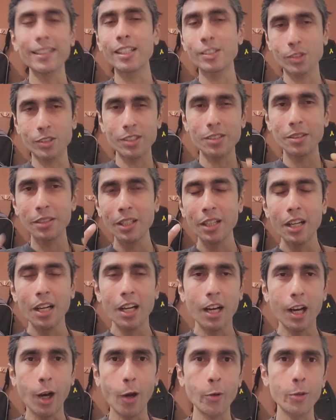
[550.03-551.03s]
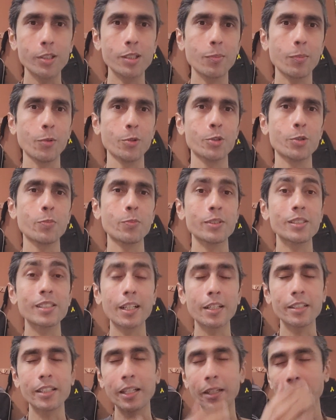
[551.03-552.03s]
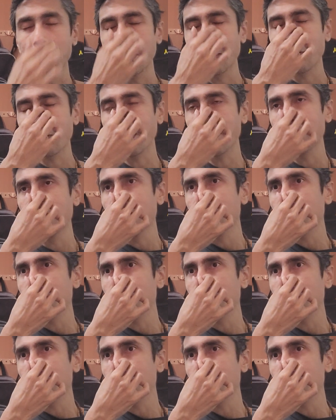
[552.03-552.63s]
That's how you're supposed to present it, right?